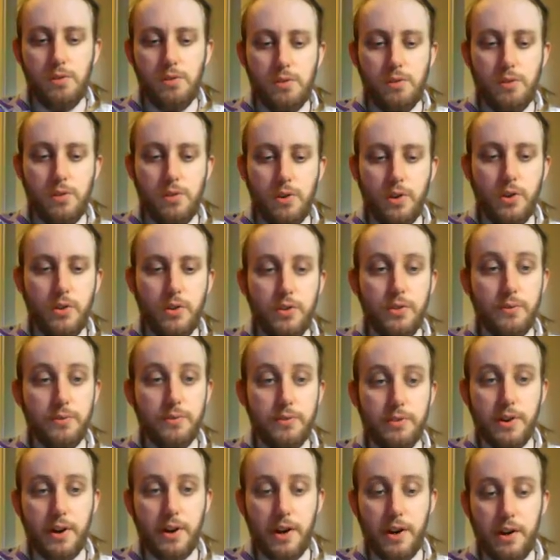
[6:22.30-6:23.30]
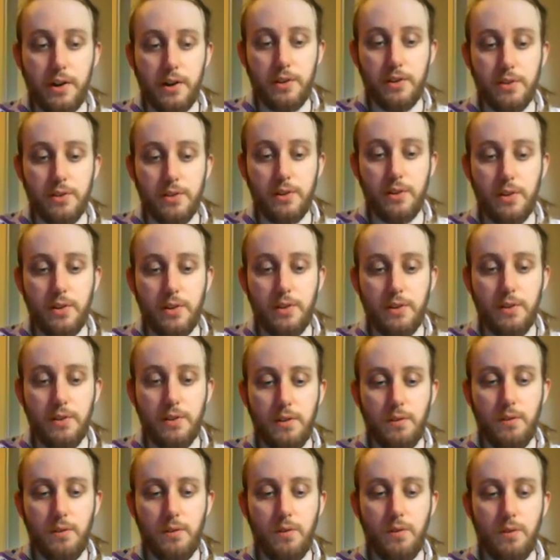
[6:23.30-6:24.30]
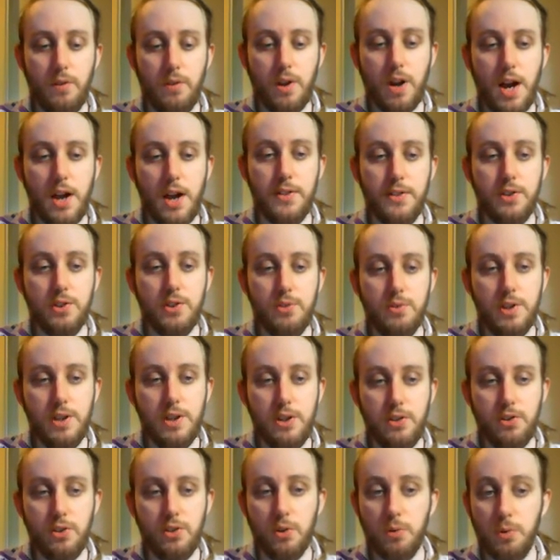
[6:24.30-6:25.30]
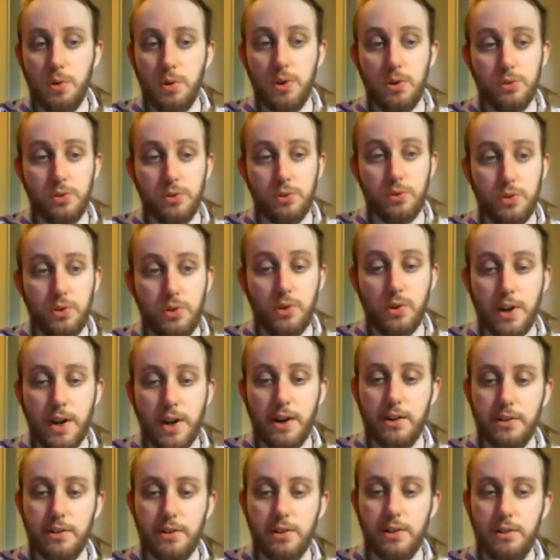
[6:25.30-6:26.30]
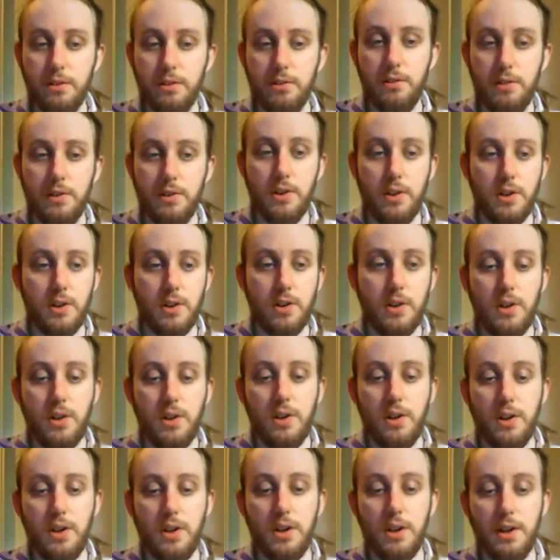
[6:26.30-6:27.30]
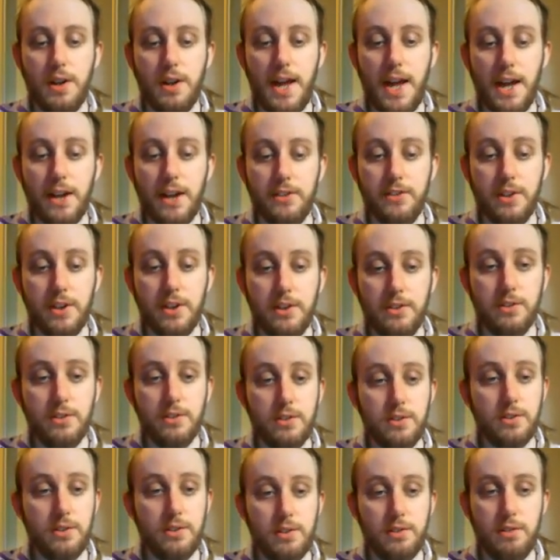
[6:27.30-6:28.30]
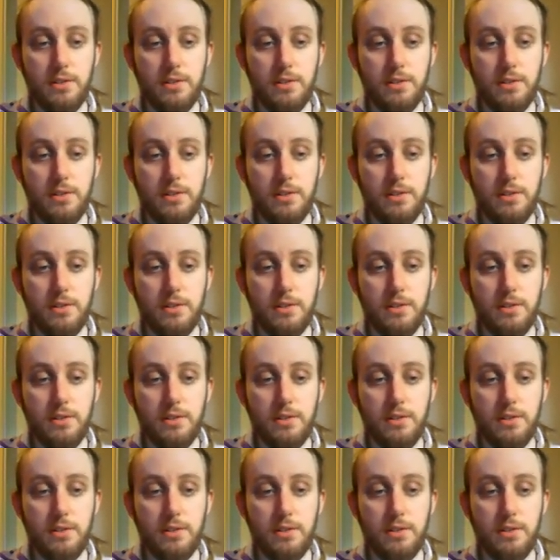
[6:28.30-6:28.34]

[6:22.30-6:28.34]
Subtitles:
Turns of phrase, either unique to your world or to your character. Accents,